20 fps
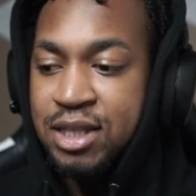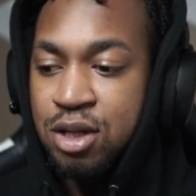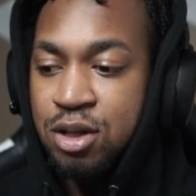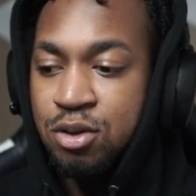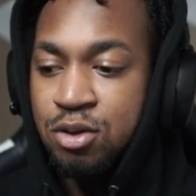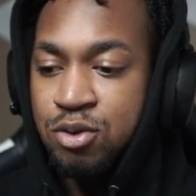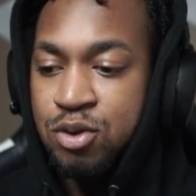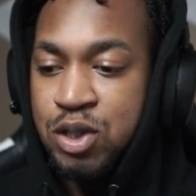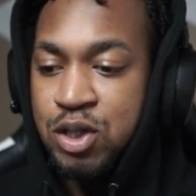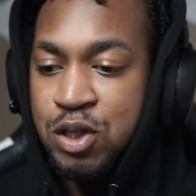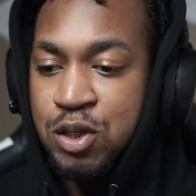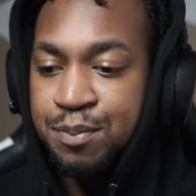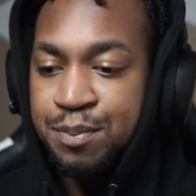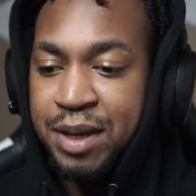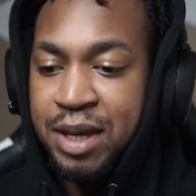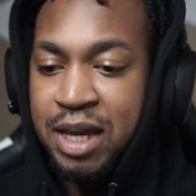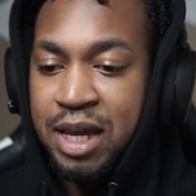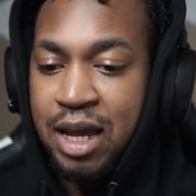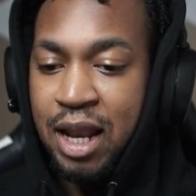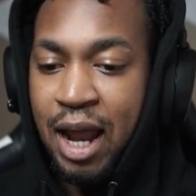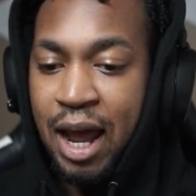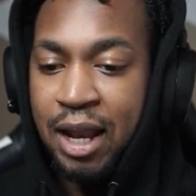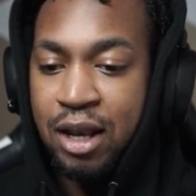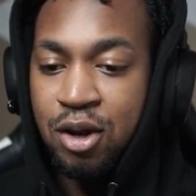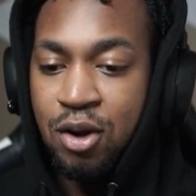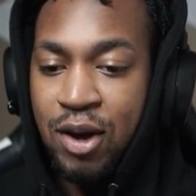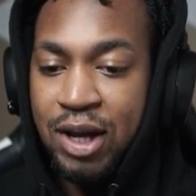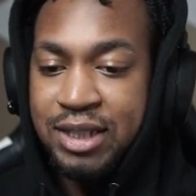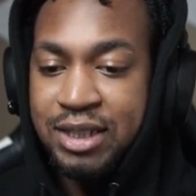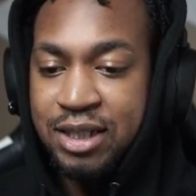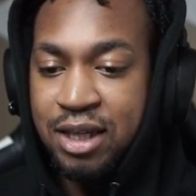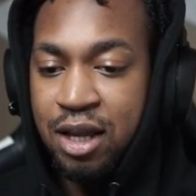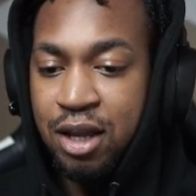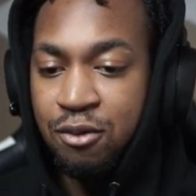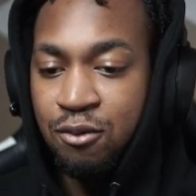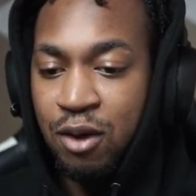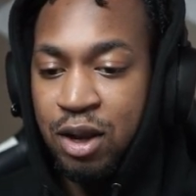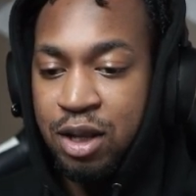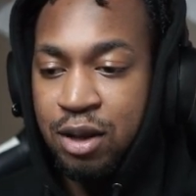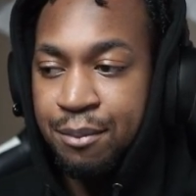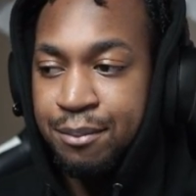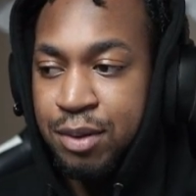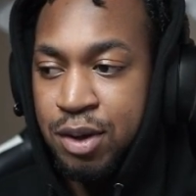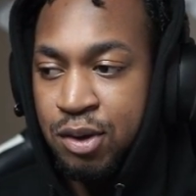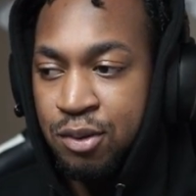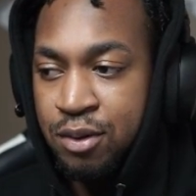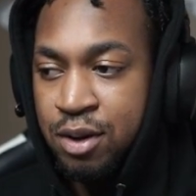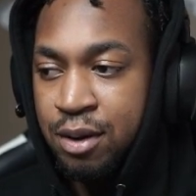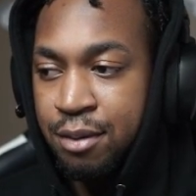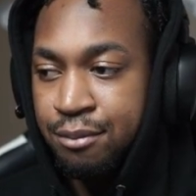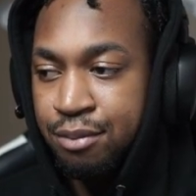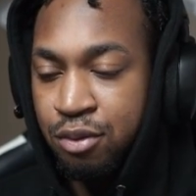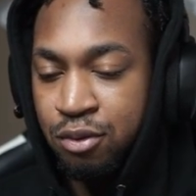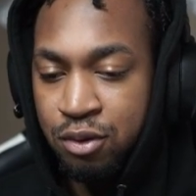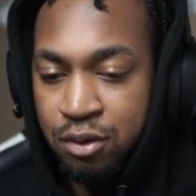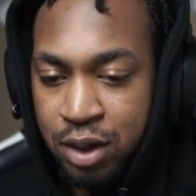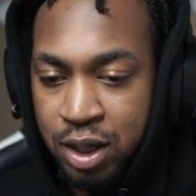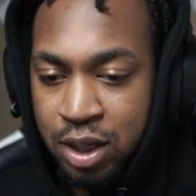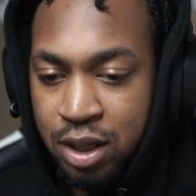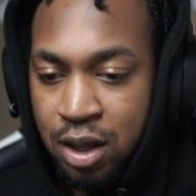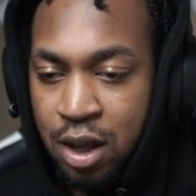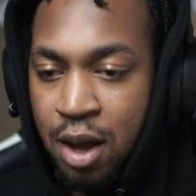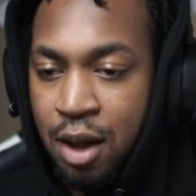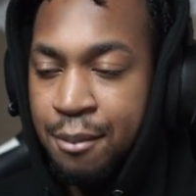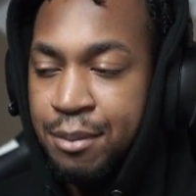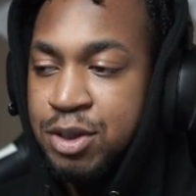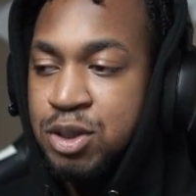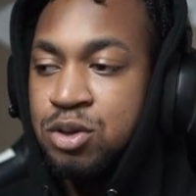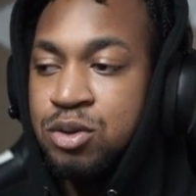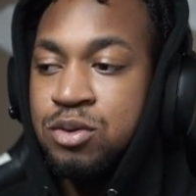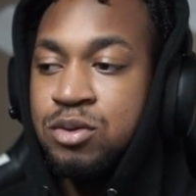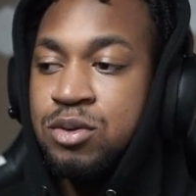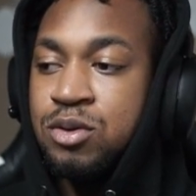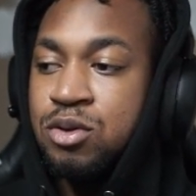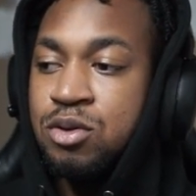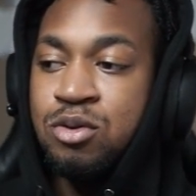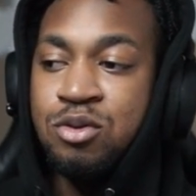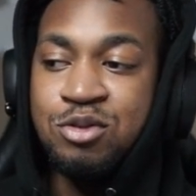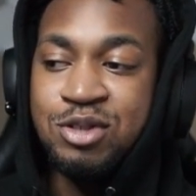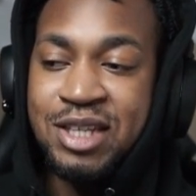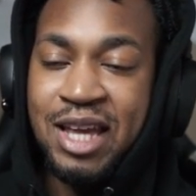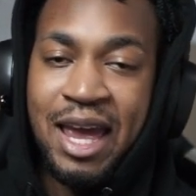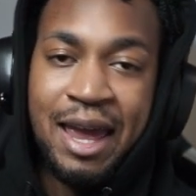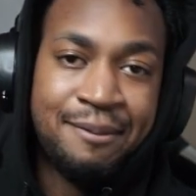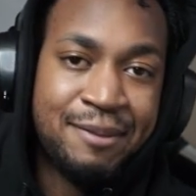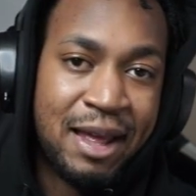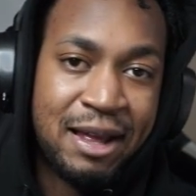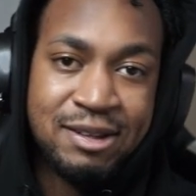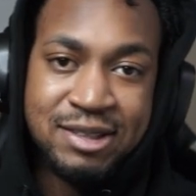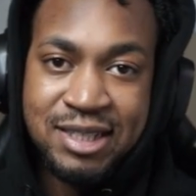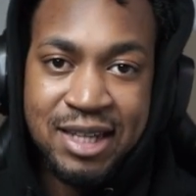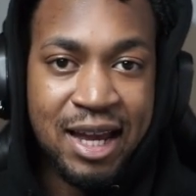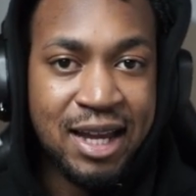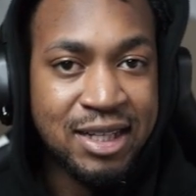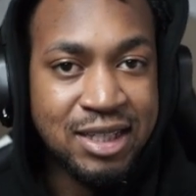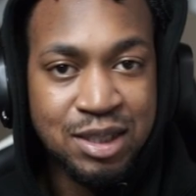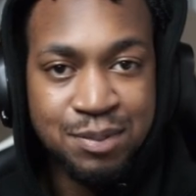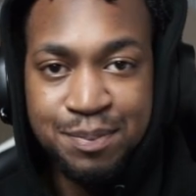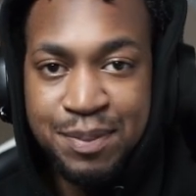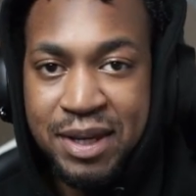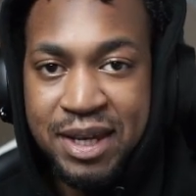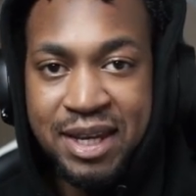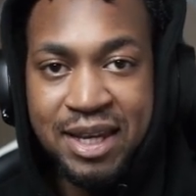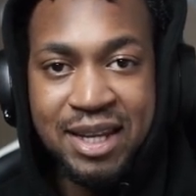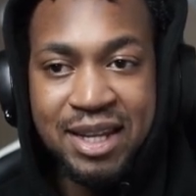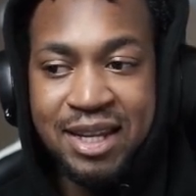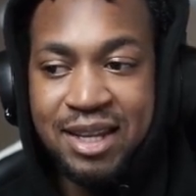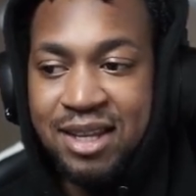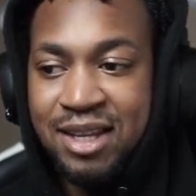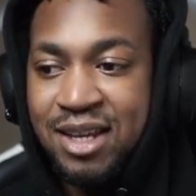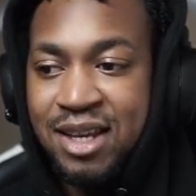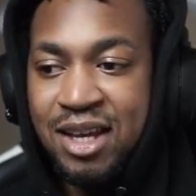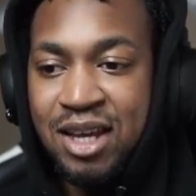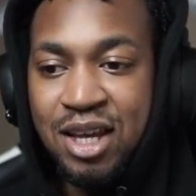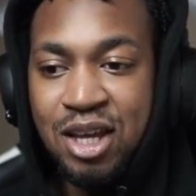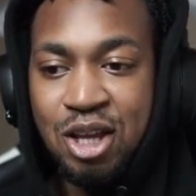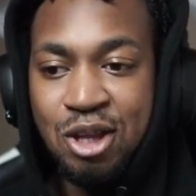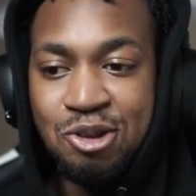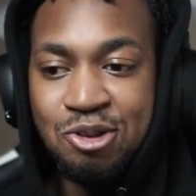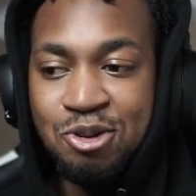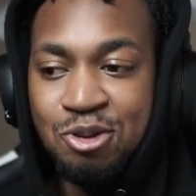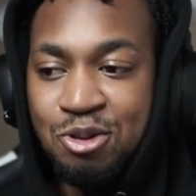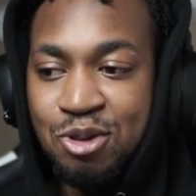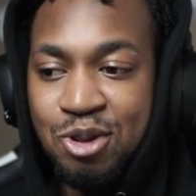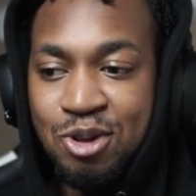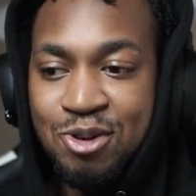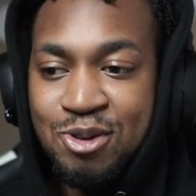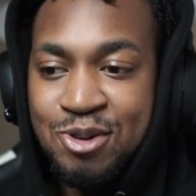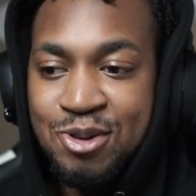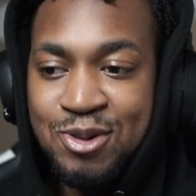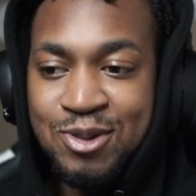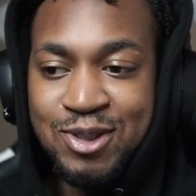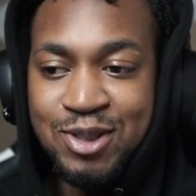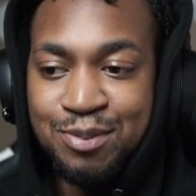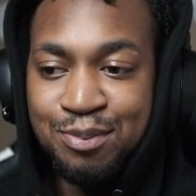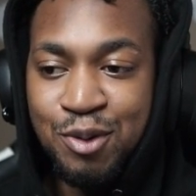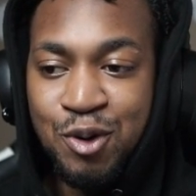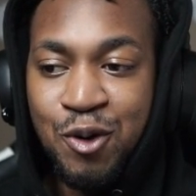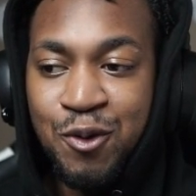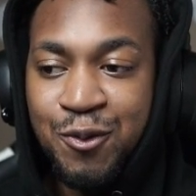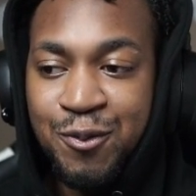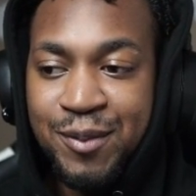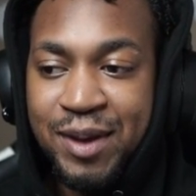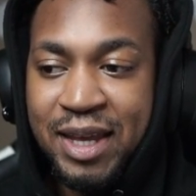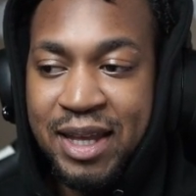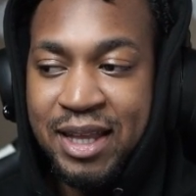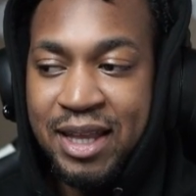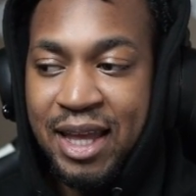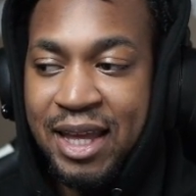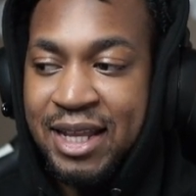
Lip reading: to lose speed. I know I said run the Bruen, but you lose aim down sight speed and you lose movement.